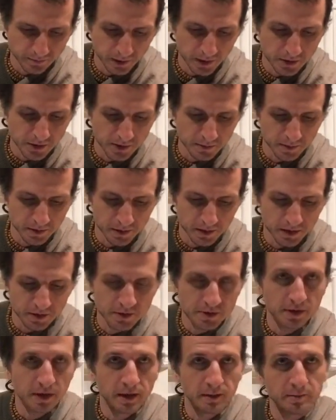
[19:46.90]
Parikshit
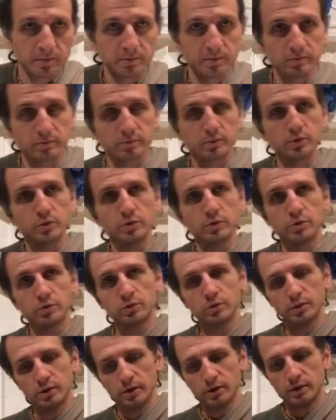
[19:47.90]
Maharaj came
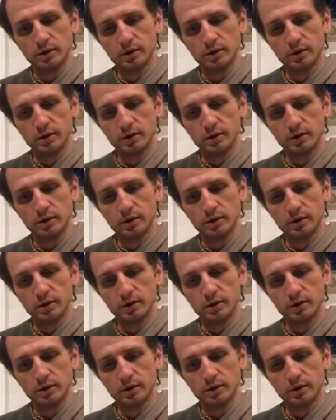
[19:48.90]
to